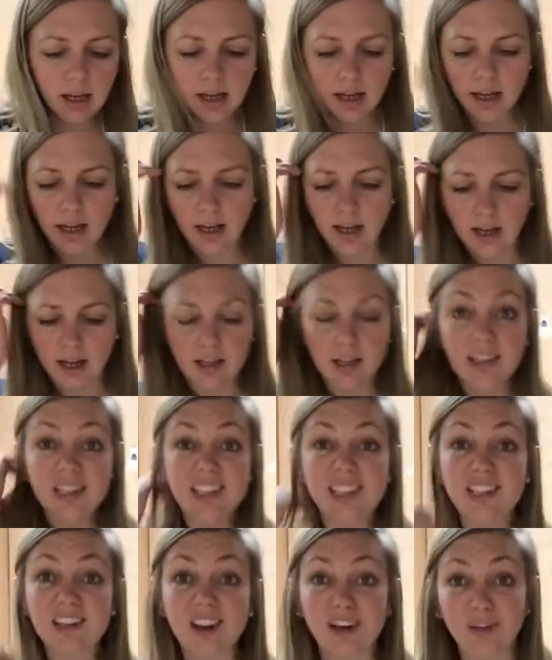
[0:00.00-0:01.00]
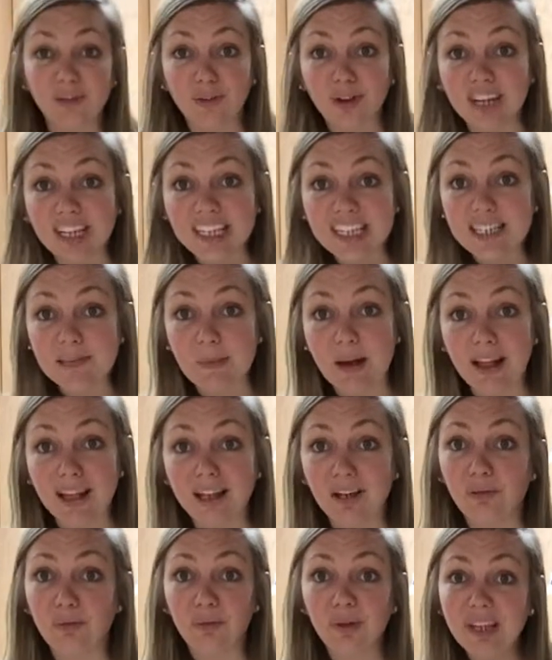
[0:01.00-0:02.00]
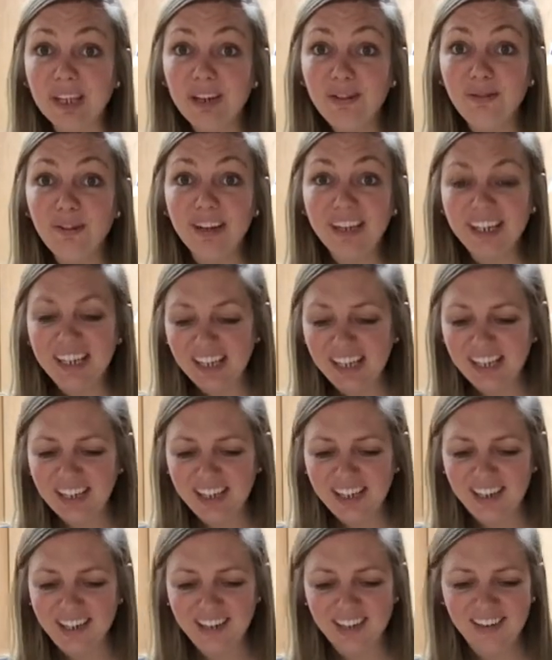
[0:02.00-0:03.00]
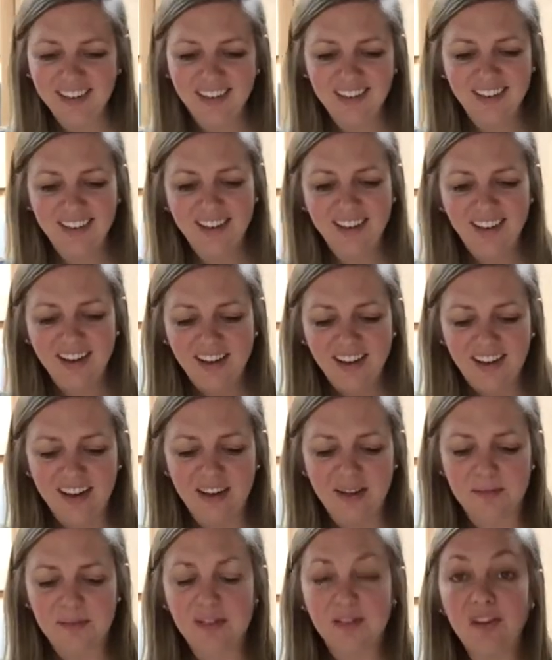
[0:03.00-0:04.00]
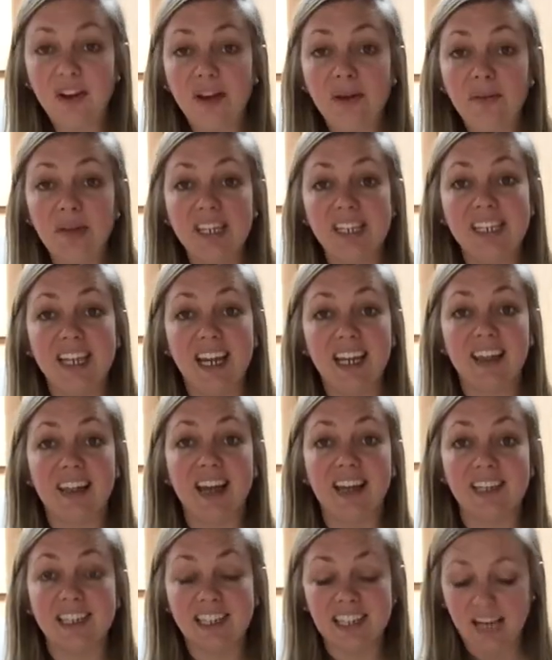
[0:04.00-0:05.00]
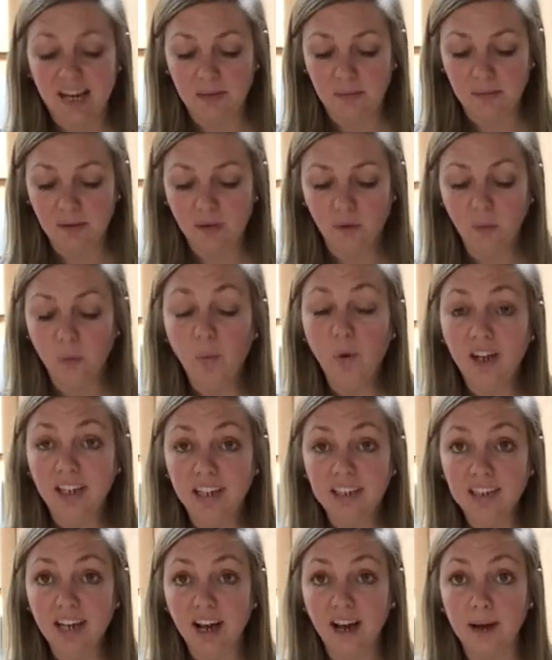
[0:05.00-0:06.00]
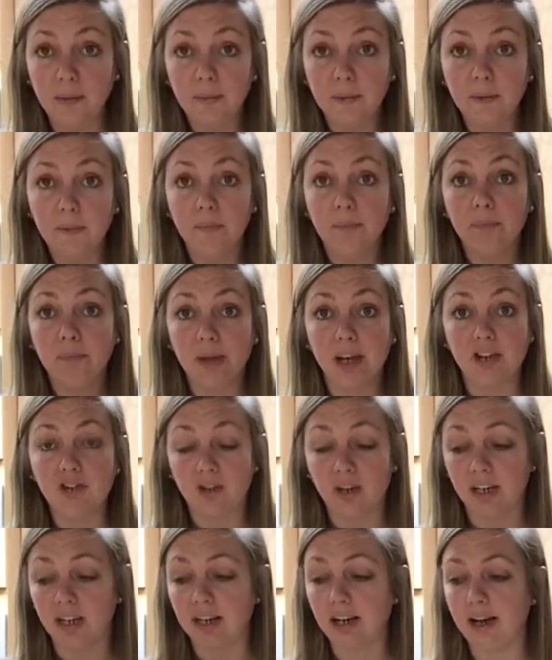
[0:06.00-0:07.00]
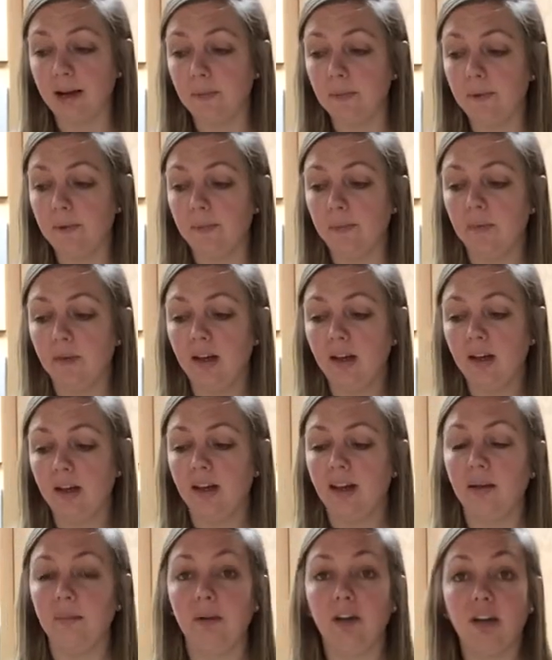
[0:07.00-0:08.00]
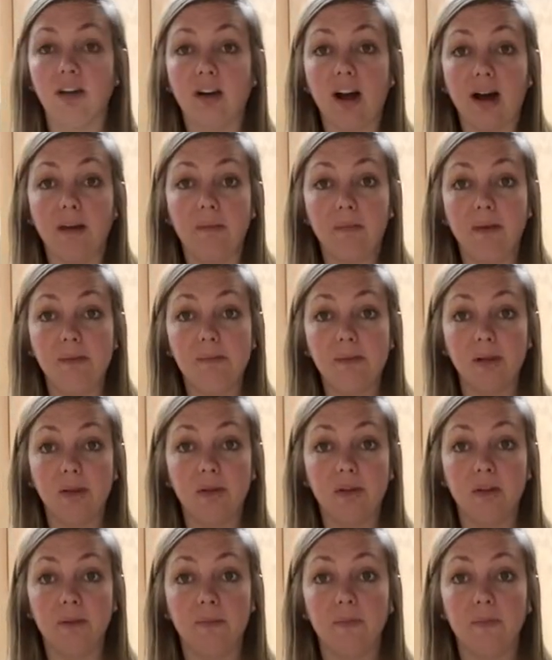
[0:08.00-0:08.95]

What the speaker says: Okay, this is already smelling really, really good. So now I'm going to take that same 1 cup, measuring cup. I'm going to grab my milk.